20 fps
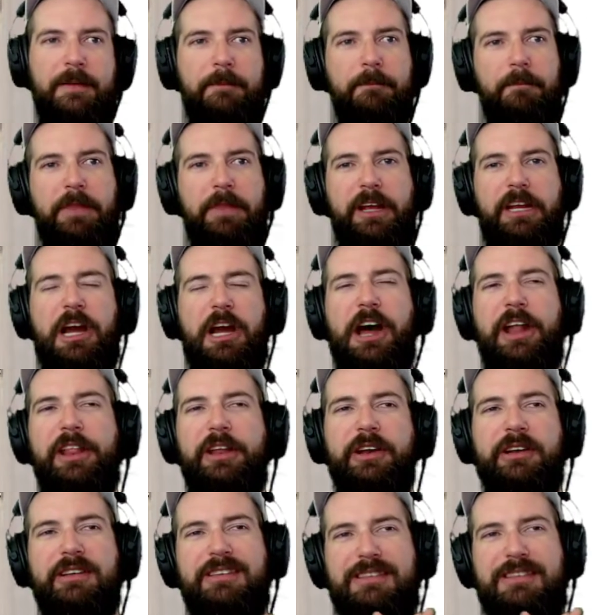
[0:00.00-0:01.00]
the
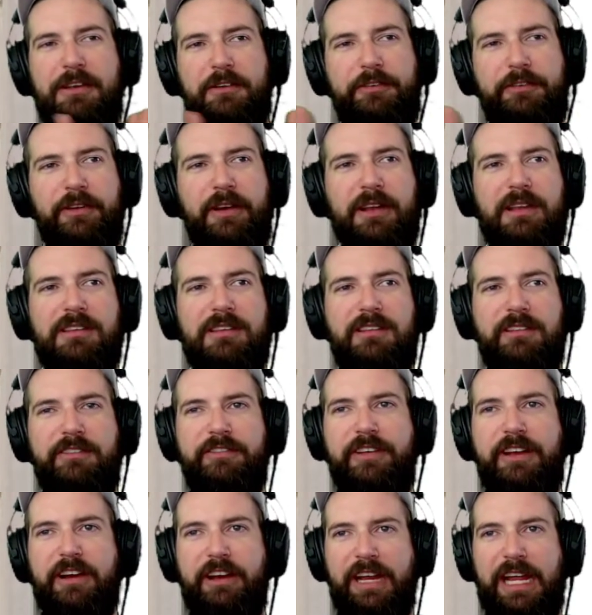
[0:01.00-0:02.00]
color difference, the
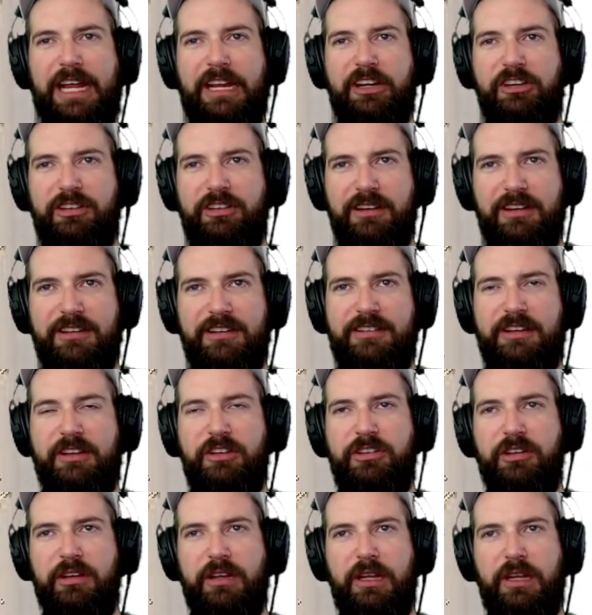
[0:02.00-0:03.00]
variation
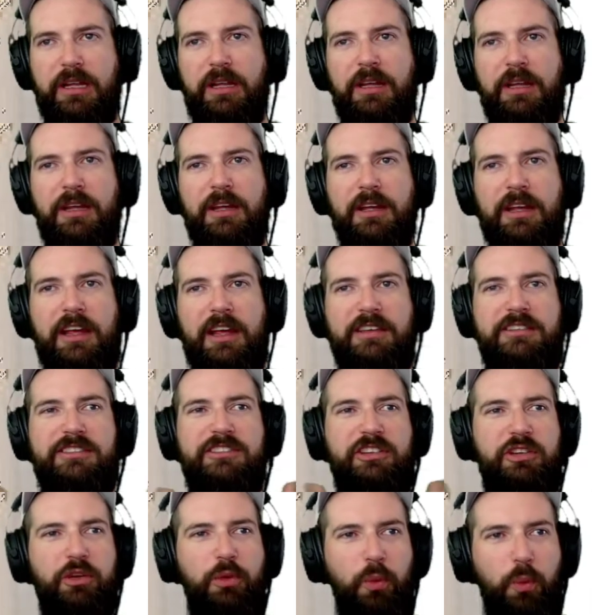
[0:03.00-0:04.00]
essentially, is
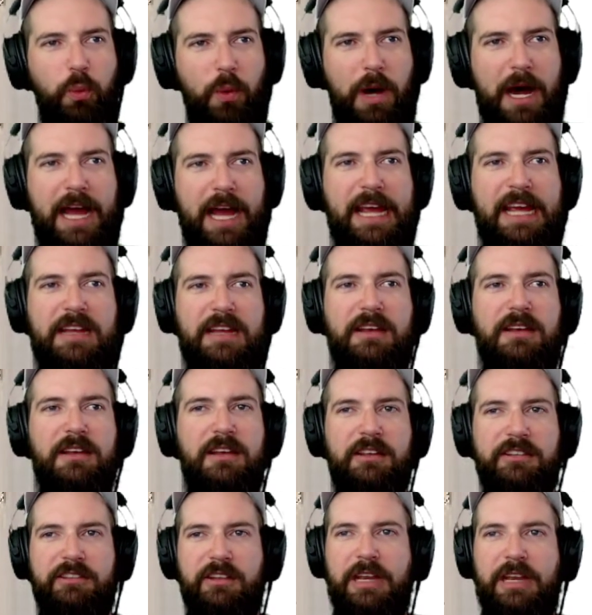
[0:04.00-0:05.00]
too wide.
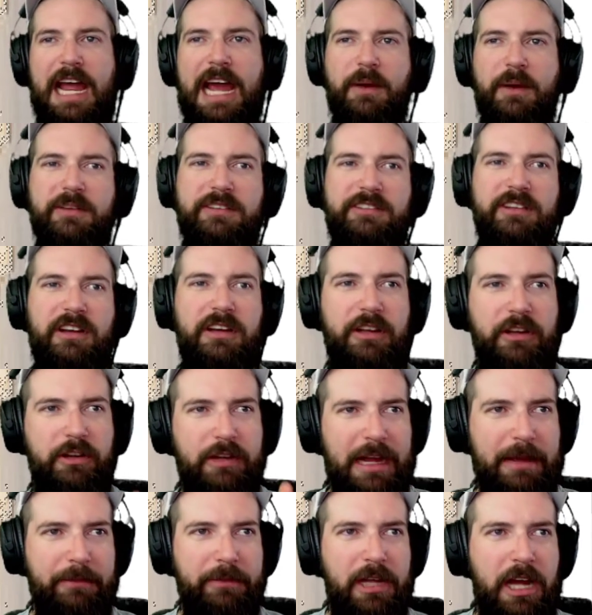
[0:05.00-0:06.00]
So now it's starting to
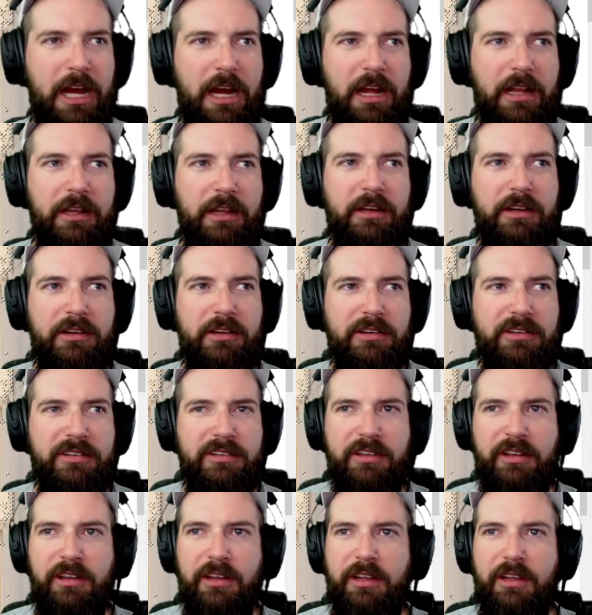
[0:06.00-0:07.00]
grab
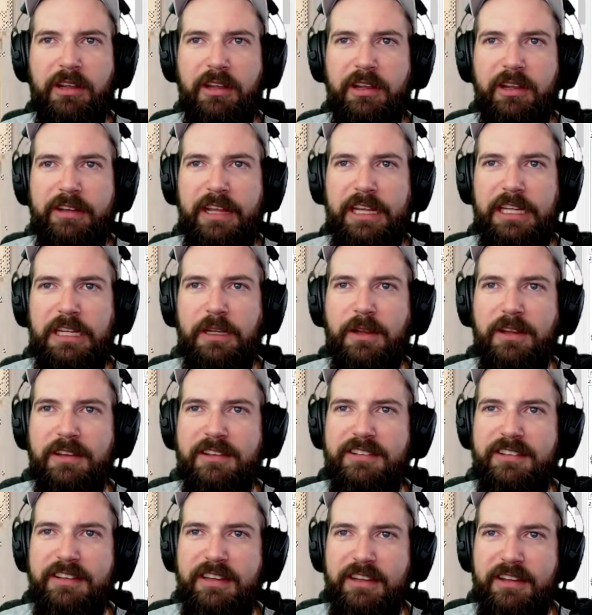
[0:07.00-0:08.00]
colors that you can
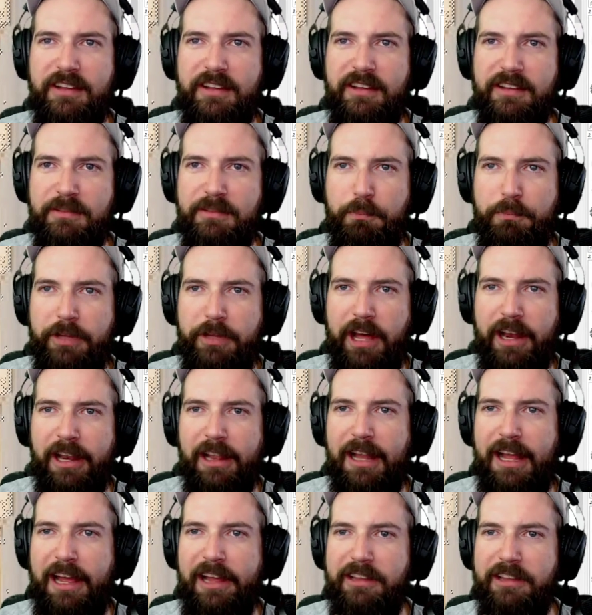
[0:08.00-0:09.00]
see. These dotted
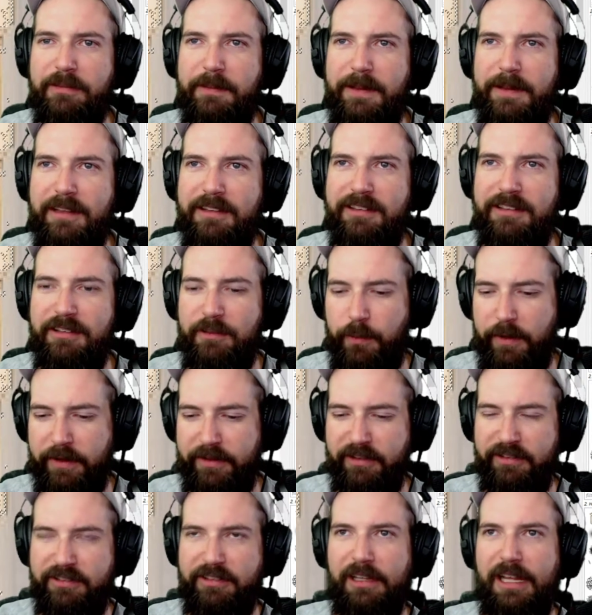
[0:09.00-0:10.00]
lines mean this is what
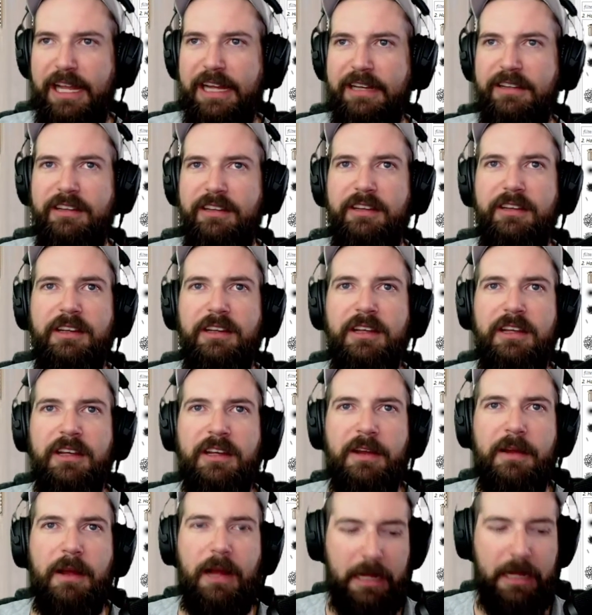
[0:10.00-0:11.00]
they're selected.
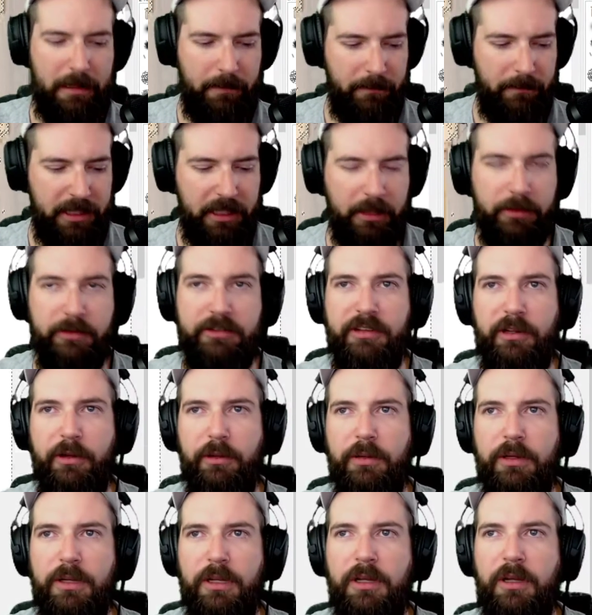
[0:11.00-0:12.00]
You know, so
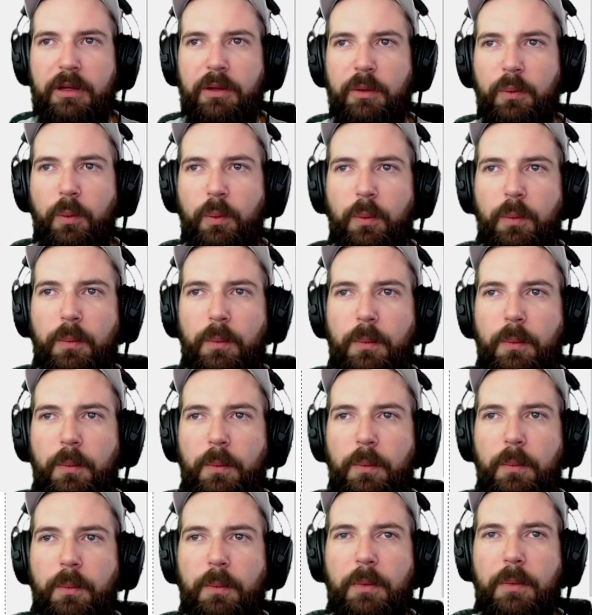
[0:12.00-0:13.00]

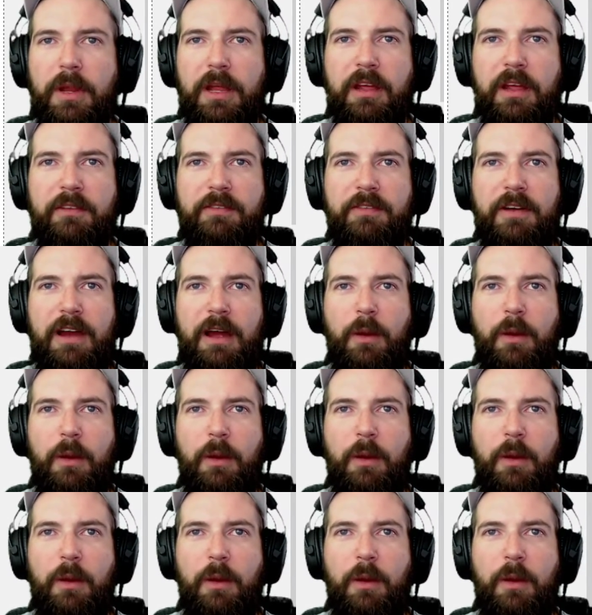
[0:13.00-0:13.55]
if I